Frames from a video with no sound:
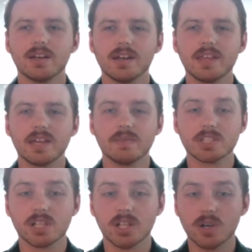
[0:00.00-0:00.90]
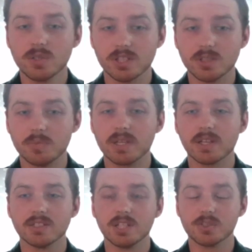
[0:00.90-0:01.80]
I think if it's close, it's
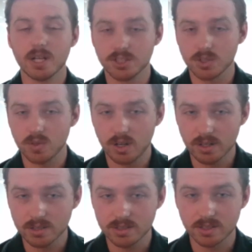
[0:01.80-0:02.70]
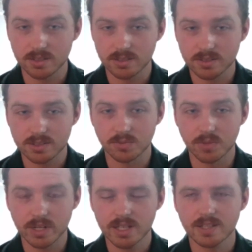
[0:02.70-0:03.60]
because they tried so hard to
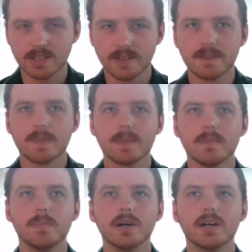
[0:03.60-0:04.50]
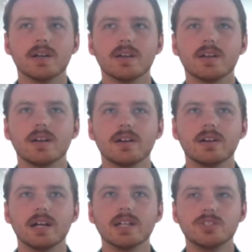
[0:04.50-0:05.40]
rig it. But
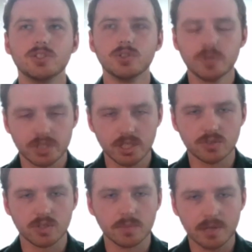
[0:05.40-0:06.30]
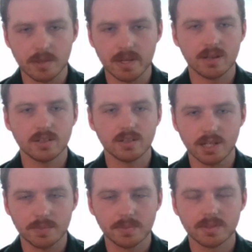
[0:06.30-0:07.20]
I do see Trump coming out on
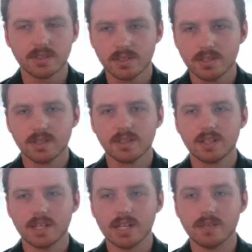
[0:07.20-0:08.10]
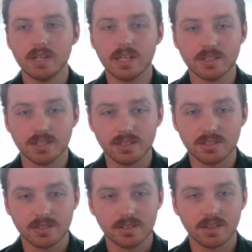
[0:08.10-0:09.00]
top, and if he
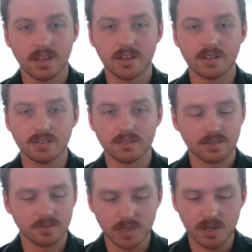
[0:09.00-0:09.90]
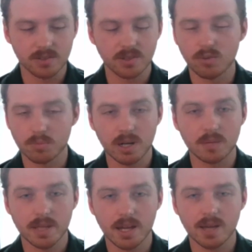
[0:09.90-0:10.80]
isn't, then we all know what
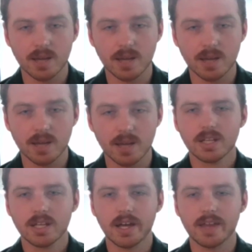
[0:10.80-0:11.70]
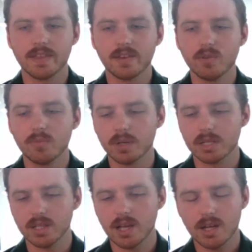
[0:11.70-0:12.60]
probably happened. I think we've put
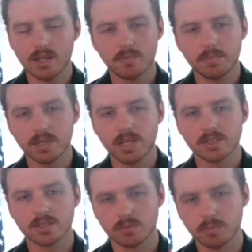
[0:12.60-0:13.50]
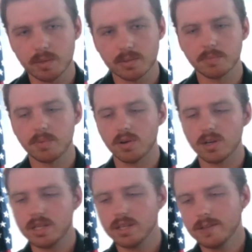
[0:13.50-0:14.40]
a lot in place as a Republican
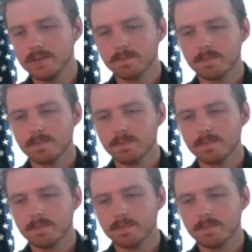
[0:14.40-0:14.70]
Party